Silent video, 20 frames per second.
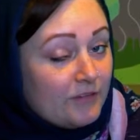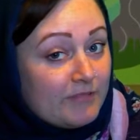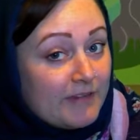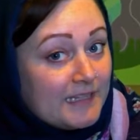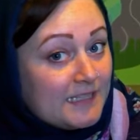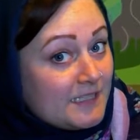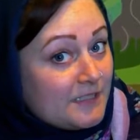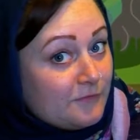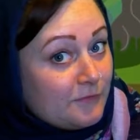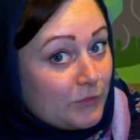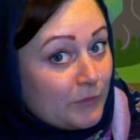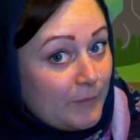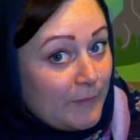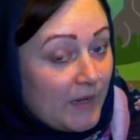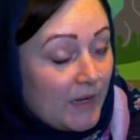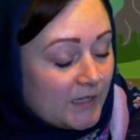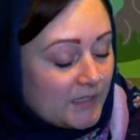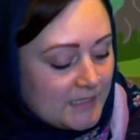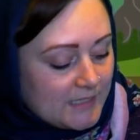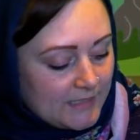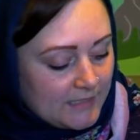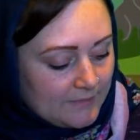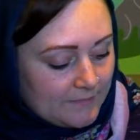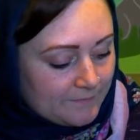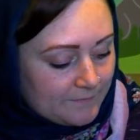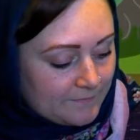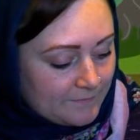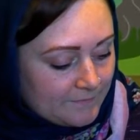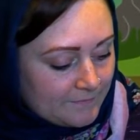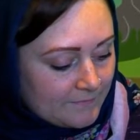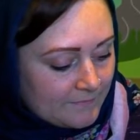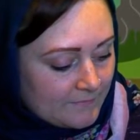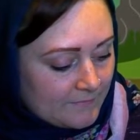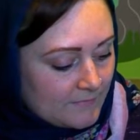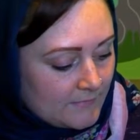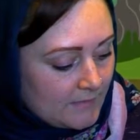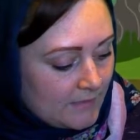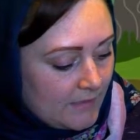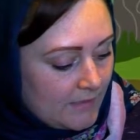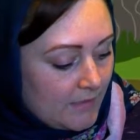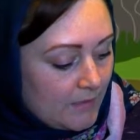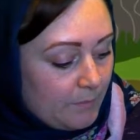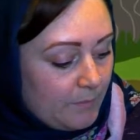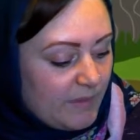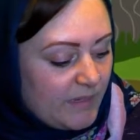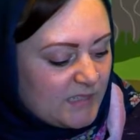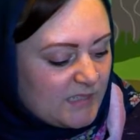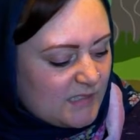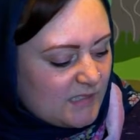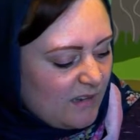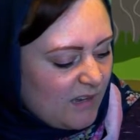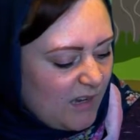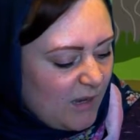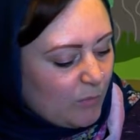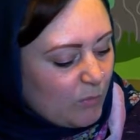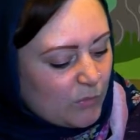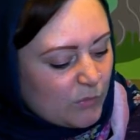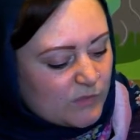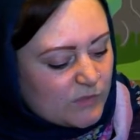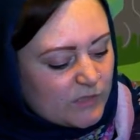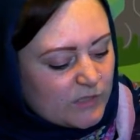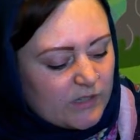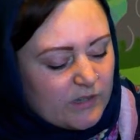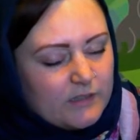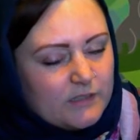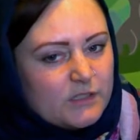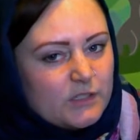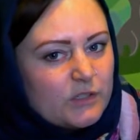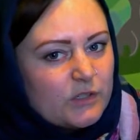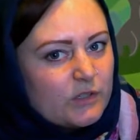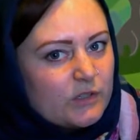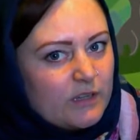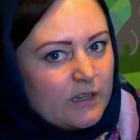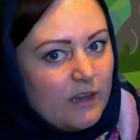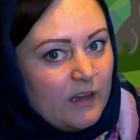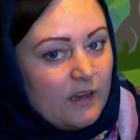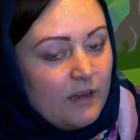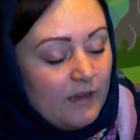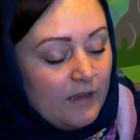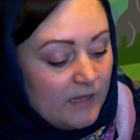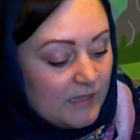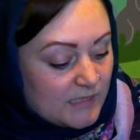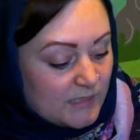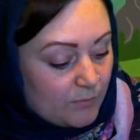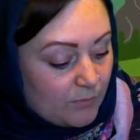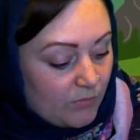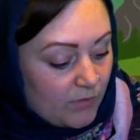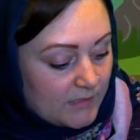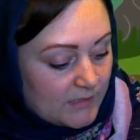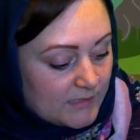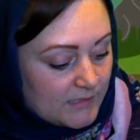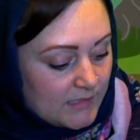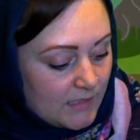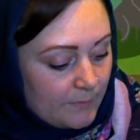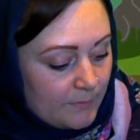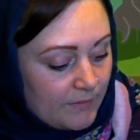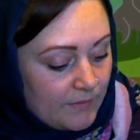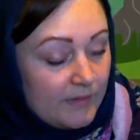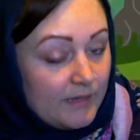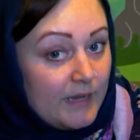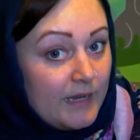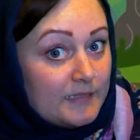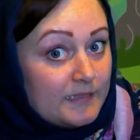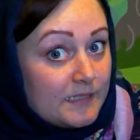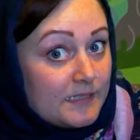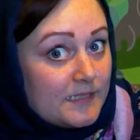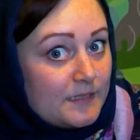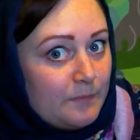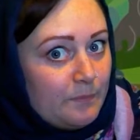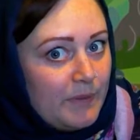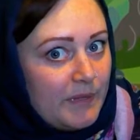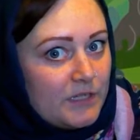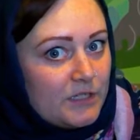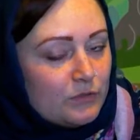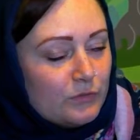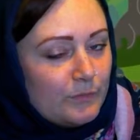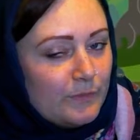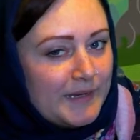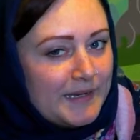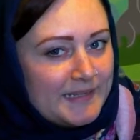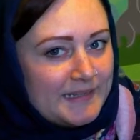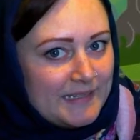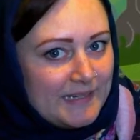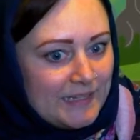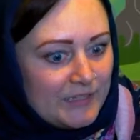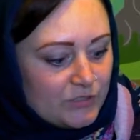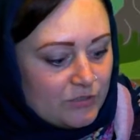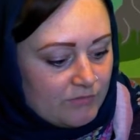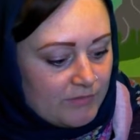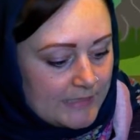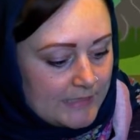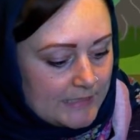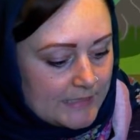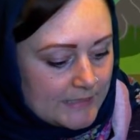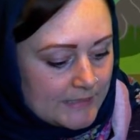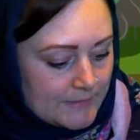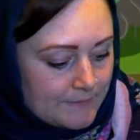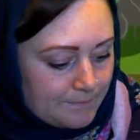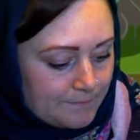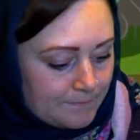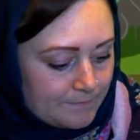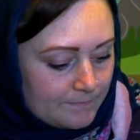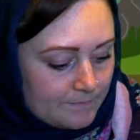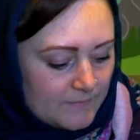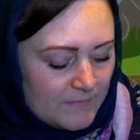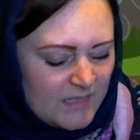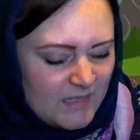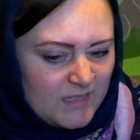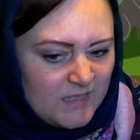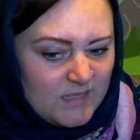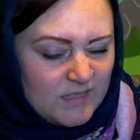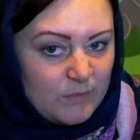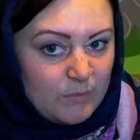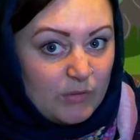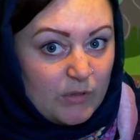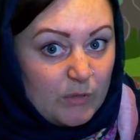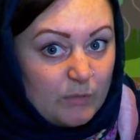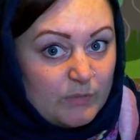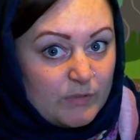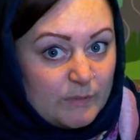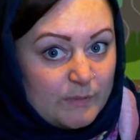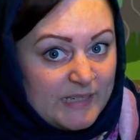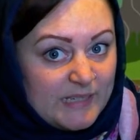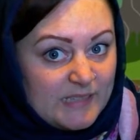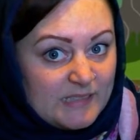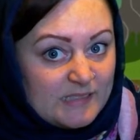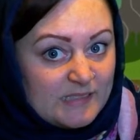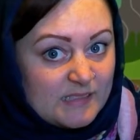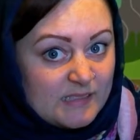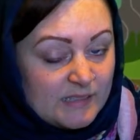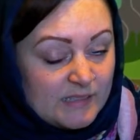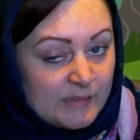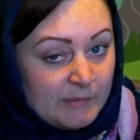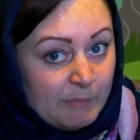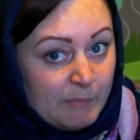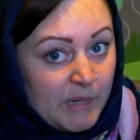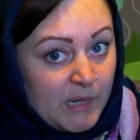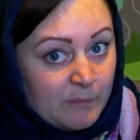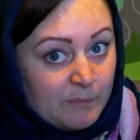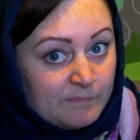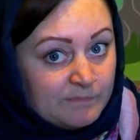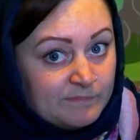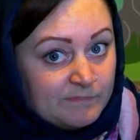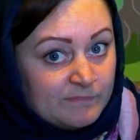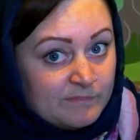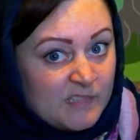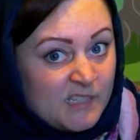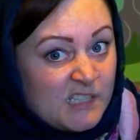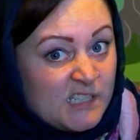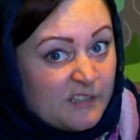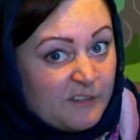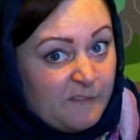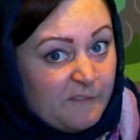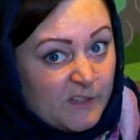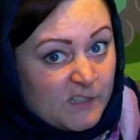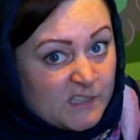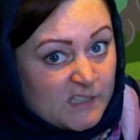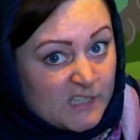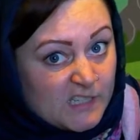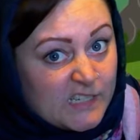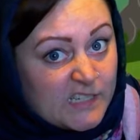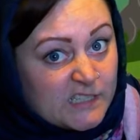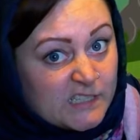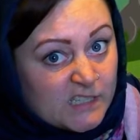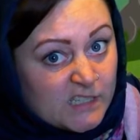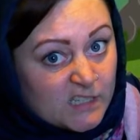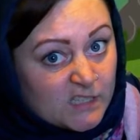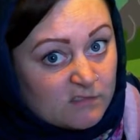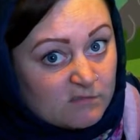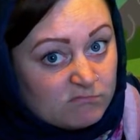ready for the party. But I'm also going to cook her a surprise supper as a special birthday treat. The problem is that Mum is a fussy eater.